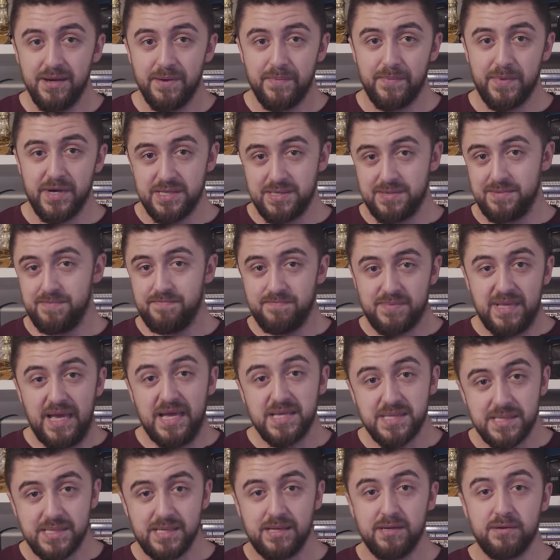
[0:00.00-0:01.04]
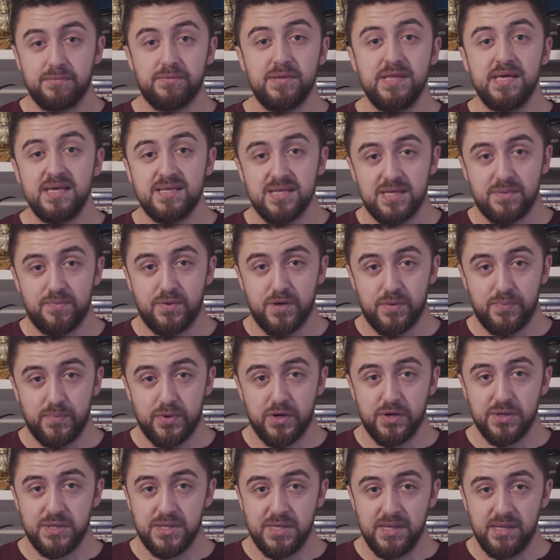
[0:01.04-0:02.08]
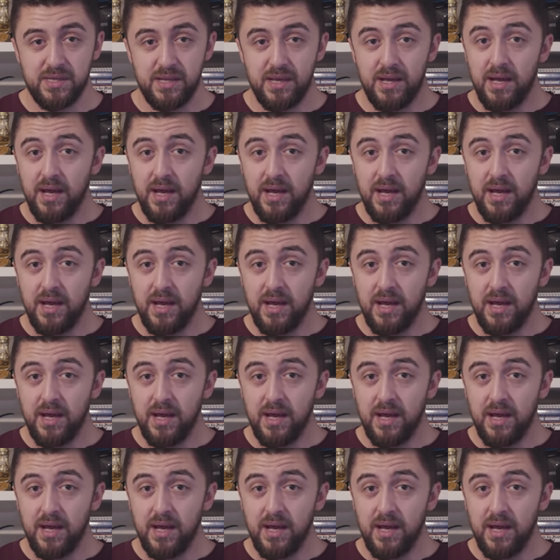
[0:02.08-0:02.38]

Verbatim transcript: But that's related per person.